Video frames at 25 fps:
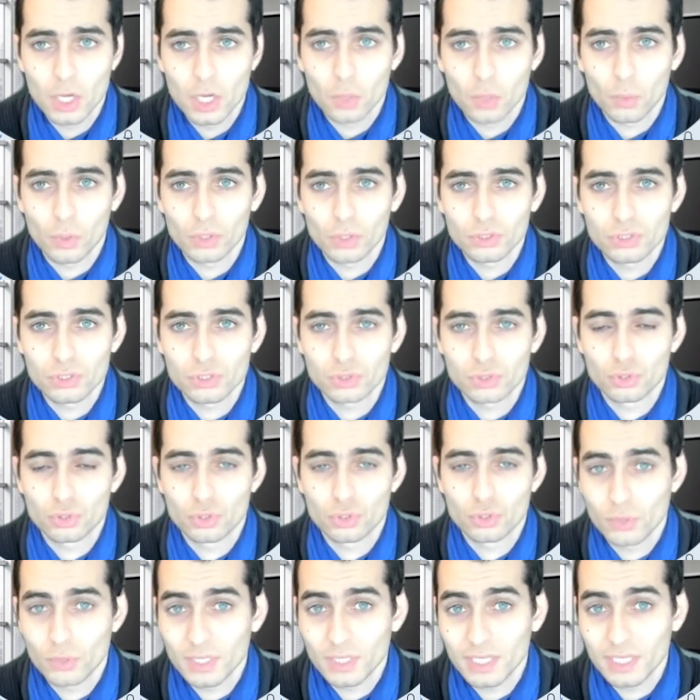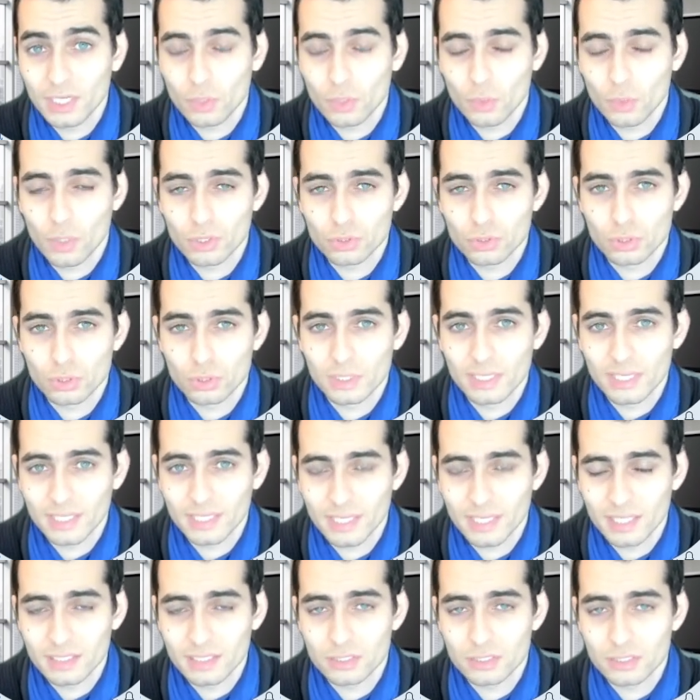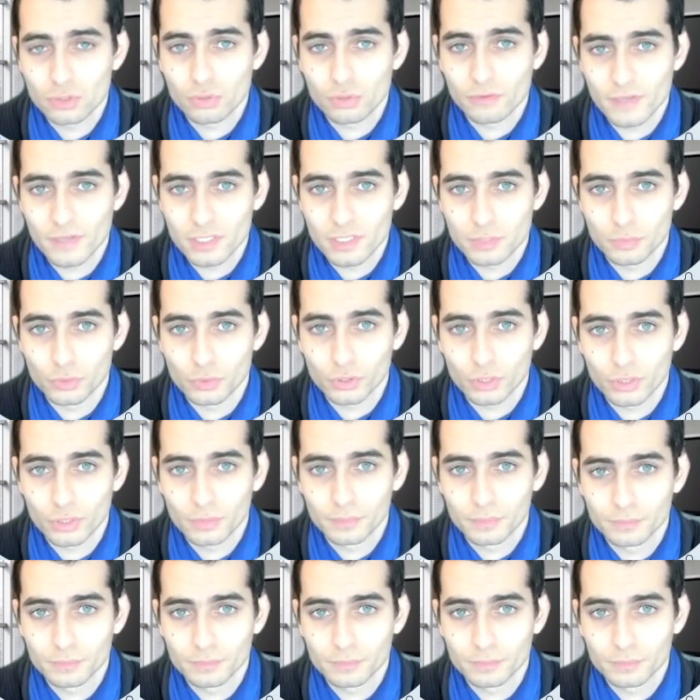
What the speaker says: once you really want to link it to Facebook.